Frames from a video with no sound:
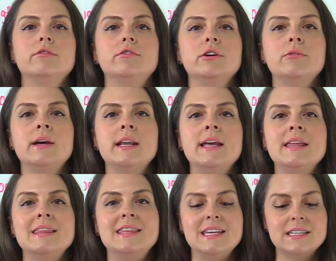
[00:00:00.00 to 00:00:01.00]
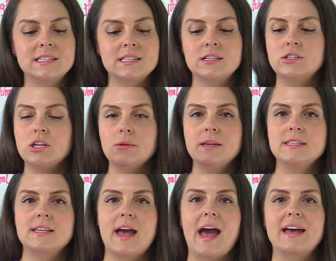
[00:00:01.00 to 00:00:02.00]
of fluid, this tubing
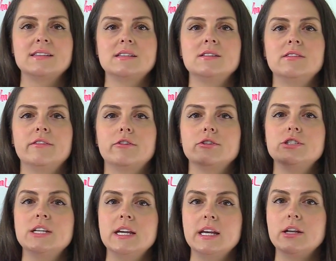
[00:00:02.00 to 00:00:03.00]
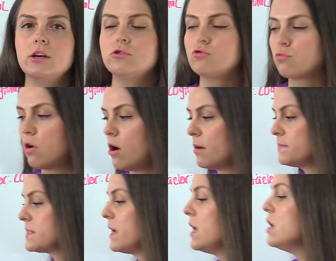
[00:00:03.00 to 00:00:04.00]
set has to deliver 10 drops.